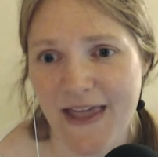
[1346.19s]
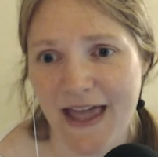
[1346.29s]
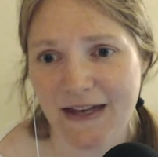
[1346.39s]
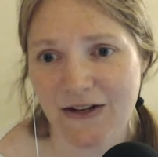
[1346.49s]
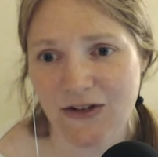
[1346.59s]

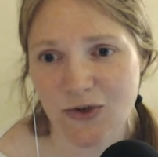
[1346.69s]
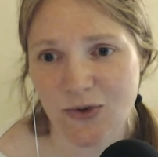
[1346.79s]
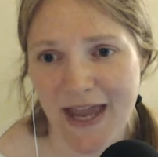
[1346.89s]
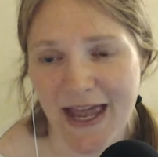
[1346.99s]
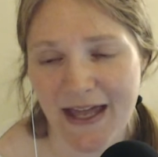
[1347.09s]
then
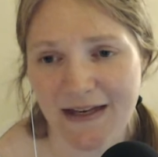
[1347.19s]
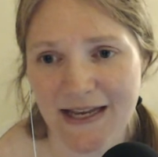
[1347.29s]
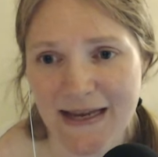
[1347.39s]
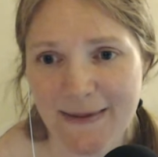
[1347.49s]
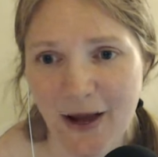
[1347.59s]
you
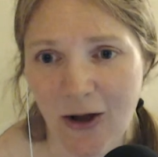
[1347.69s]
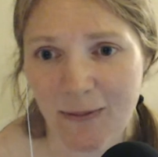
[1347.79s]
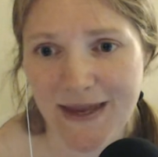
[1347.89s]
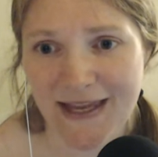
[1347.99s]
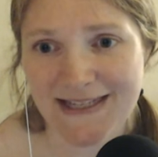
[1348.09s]
can email
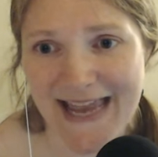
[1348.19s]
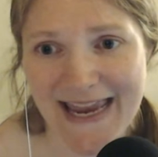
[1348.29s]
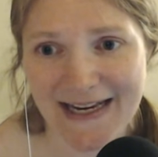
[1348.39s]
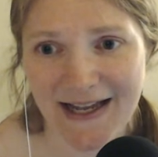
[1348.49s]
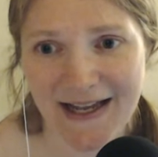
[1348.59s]
me,
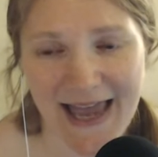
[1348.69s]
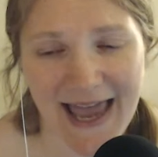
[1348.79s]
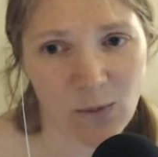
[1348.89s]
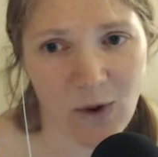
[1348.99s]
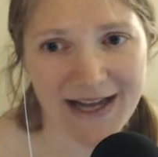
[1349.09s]
Dana,
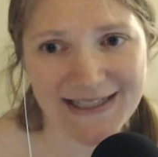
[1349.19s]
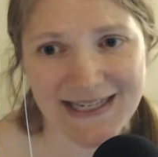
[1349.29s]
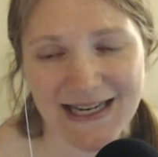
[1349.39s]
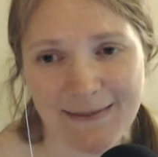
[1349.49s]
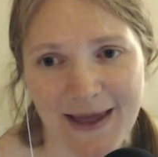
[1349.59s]
at
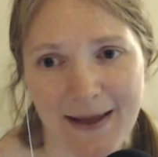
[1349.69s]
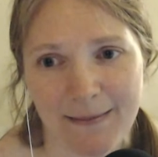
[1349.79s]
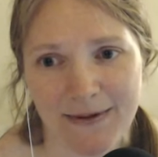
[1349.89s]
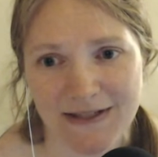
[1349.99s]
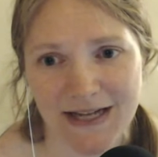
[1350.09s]

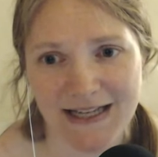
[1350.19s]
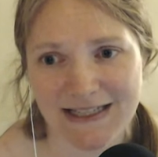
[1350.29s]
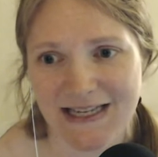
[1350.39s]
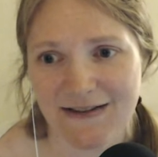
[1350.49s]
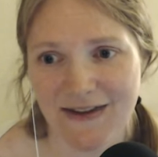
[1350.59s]

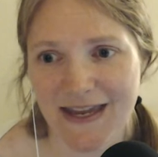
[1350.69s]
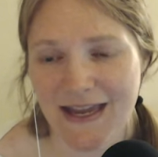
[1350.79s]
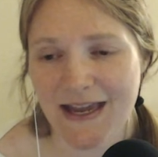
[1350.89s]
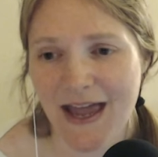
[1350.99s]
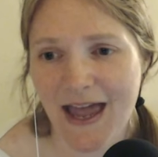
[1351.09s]

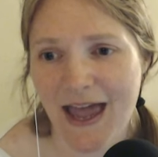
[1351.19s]
ytmm.tv,